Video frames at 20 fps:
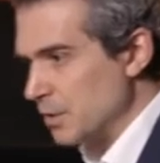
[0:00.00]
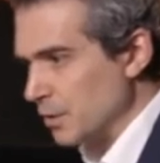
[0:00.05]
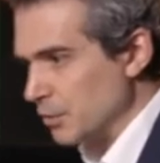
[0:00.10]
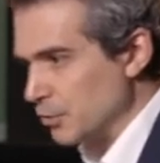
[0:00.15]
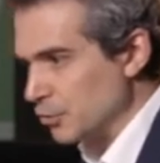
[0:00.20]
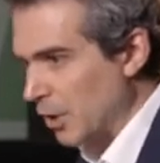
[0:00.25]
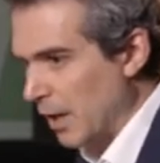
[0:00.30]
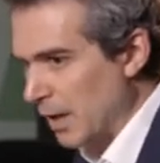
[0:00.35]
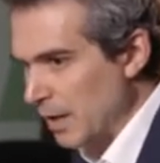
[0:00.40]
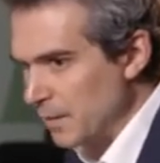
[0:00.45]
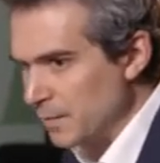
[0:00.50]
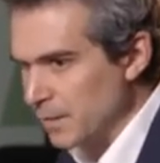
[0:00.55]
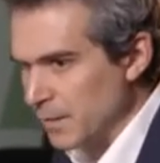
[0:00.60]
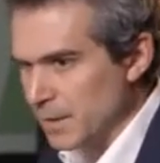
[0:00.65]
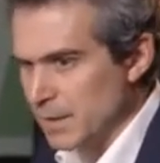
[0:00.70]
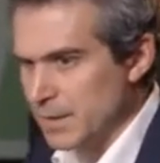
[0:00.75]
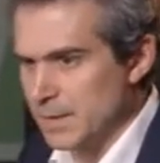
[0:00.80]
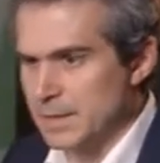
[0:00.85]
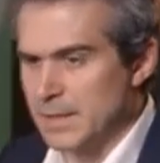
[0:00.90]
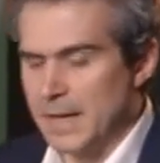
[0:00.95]
your
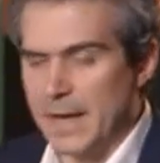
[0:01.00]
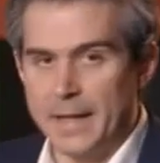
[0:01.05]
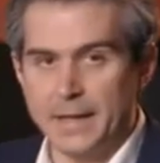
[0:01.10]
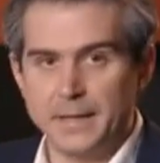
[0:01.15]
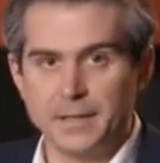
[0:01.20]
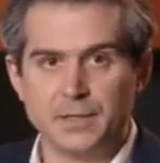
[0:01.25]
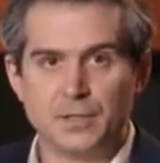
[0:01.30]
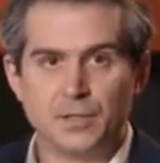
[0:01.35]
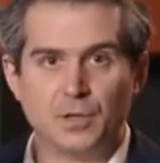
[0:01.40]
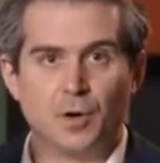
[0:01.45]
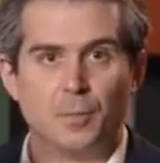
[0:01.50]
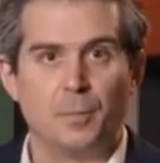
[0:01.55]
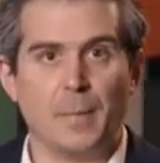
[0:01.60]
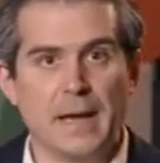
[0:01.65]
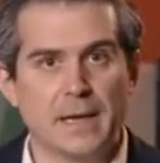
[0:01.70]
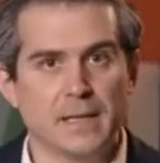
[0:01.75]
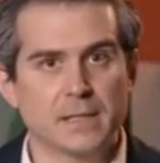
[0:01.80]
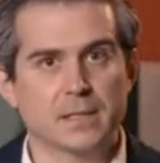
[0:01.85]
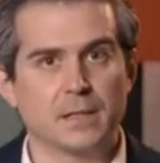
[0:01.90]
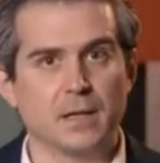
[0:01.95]
drivers and your
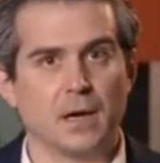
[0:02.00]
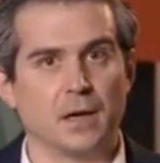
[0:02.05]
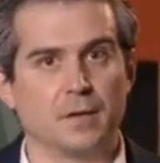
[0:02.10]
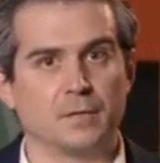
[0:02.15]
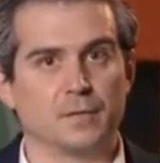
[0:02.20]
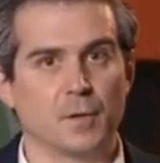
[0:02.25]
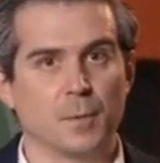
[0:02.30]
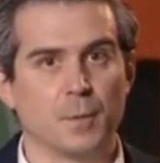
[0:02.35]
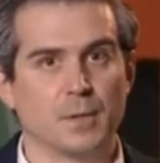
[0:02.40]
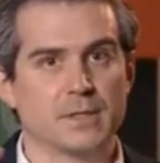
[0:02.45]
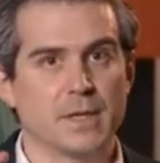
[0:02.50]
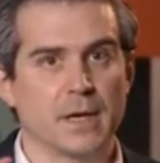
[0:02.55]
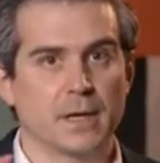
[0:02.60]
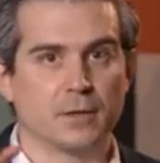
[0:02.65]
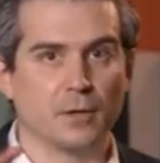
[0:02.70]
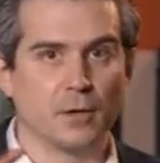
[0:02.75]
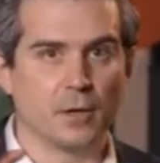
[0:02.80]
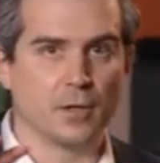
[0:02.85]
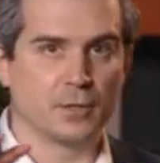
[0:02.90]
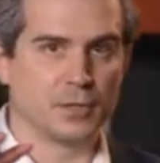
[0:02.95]
baseline from a
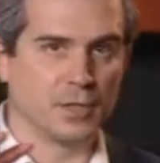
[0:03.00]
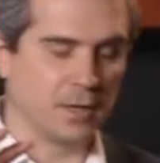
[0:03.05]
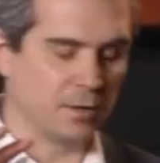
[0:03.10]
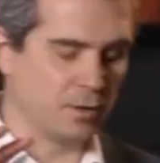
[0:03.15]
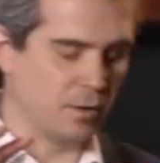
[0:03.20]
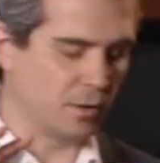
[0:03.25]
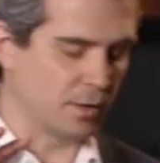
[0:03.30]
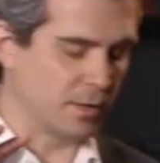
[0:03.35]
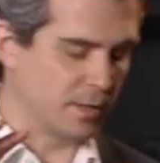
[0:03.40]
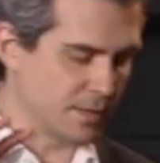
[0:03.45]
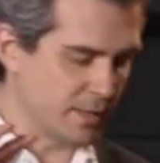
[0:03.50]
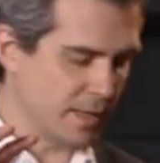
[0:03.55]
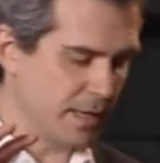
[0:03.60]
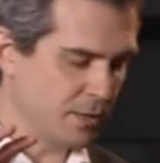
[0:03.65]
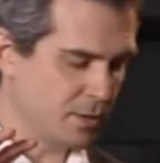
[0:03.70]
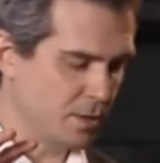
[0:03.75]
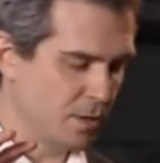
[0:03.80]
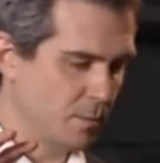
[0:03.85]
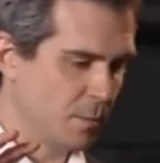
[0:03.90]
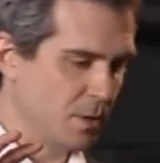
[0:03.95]
technology and
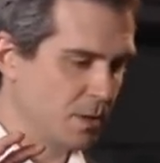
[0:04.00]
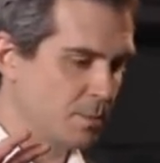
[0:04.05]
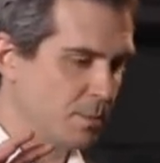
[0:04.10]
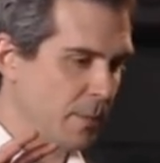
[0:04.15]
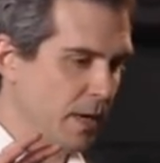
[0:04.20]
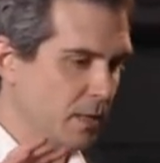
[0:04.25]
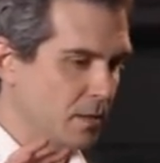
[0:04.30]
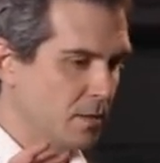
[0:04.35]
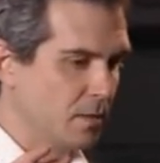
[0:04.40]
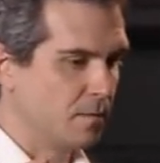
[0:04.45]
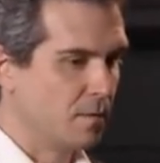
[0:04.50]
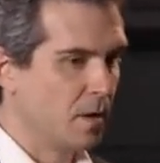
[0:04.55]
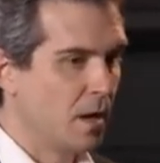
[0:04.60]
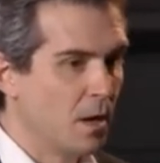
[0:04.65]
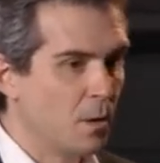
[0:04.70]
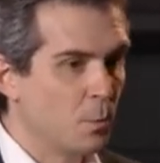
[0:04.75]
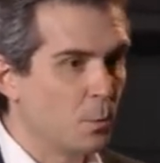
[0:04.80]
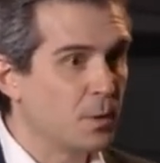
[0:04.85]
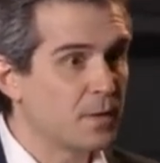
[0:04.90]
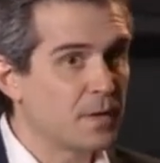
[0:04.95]
organizational perspective,
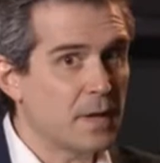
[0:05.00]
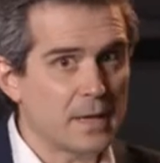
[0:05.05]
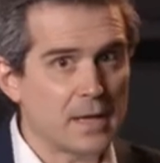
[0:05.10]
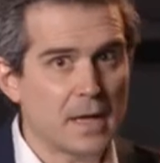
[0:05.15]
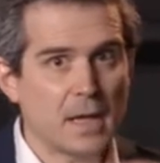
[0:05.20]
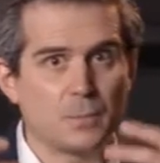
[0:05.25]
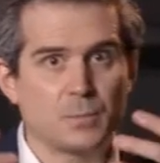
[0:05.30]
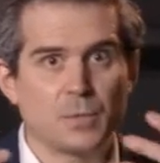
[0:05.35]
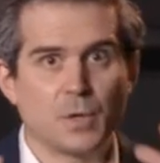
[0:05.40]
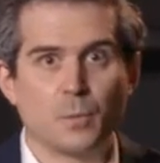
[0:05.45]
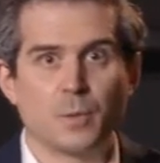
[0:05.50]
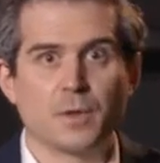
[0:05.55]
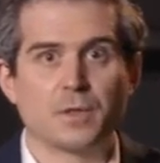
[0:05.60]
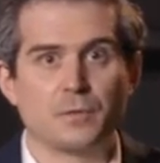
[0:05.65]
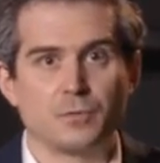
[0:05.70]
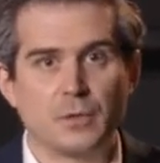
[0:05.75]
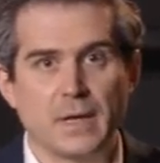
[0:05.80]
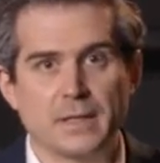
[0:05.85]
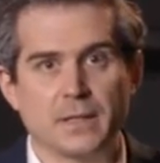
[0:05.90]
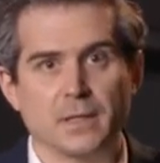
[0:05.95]
we then help you with
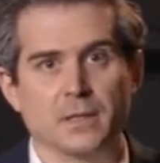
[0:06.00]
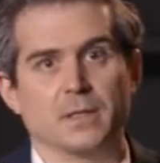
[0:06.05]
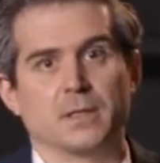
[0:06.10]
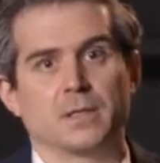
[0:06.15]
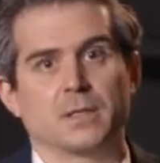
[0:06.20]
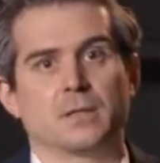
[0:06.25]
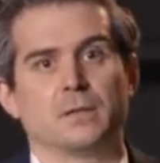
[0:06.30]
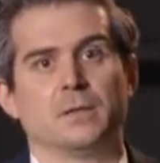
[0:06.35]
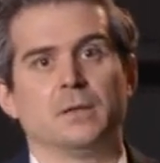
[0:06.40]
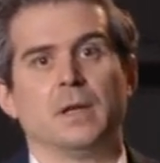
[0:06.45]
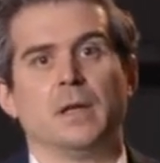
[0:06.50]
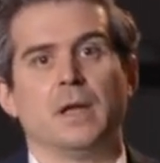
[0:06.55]
the readiness.